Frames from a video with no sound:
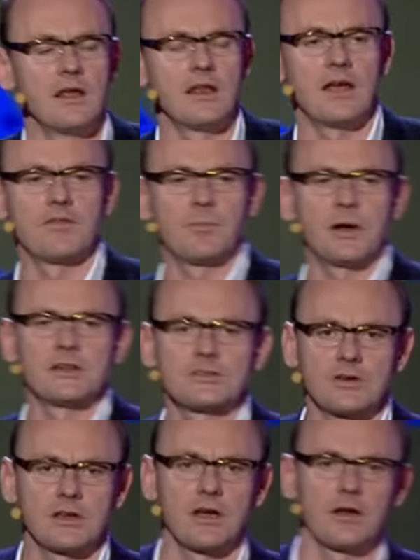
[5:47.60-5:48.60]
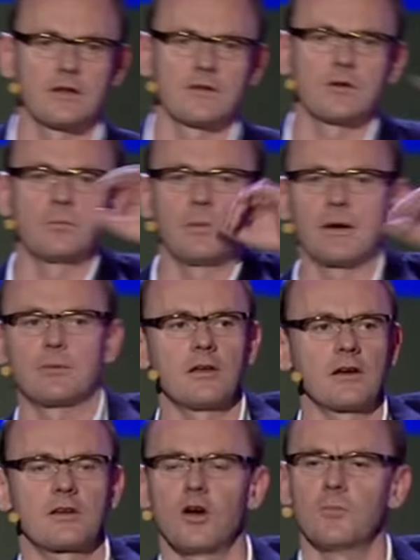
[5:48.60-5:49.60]
have the page three girl, a little bubble, a
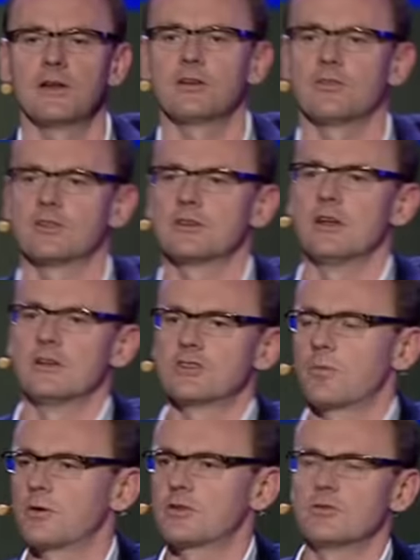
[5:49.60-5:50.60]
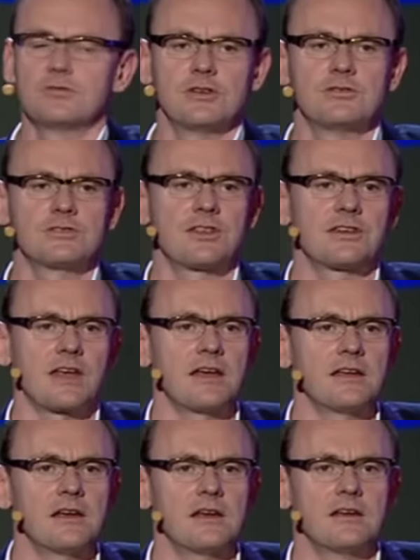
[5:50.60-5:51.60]
comment on the topical news of the day.
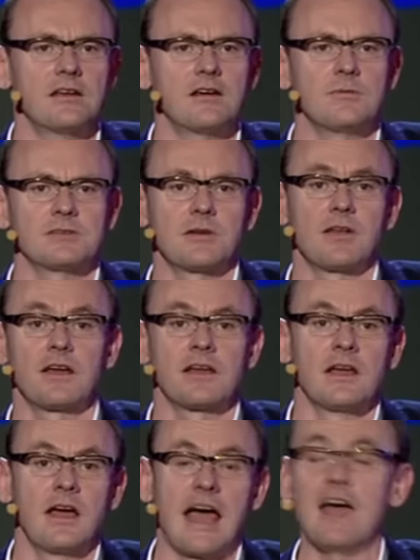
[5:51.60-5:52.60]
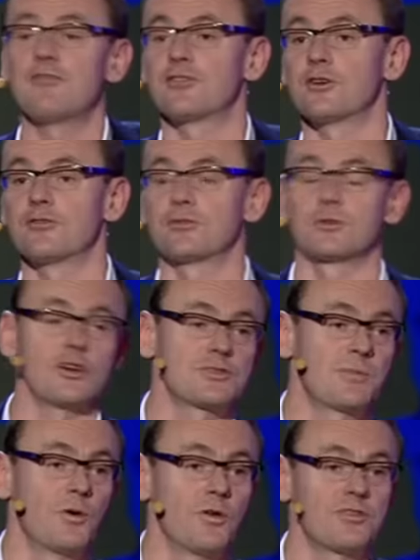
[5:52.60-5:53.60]
You know, something like, Avril from
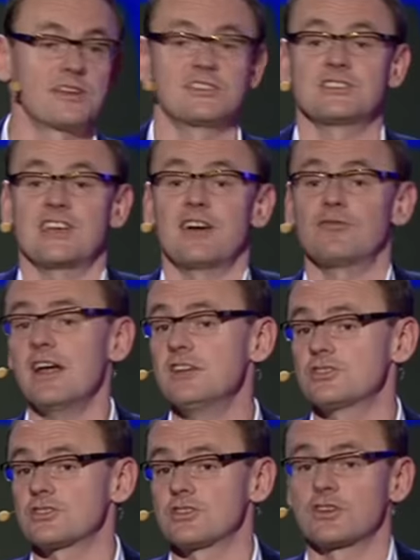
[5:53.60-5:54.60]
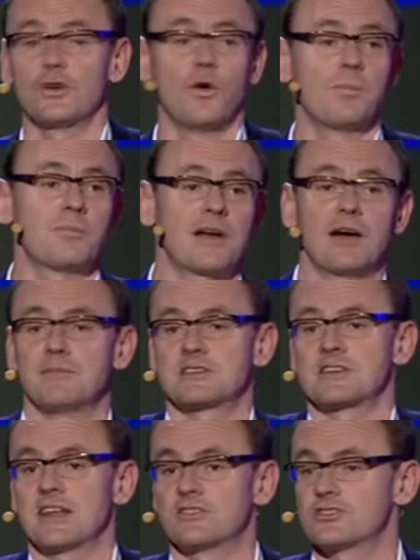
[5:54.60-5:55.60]
Gosport thinks it's outrageous that Gordon Brown
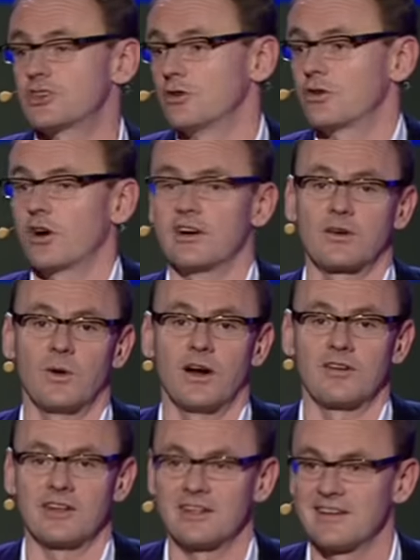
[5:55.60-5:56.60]
misled the Chilcot inquiry.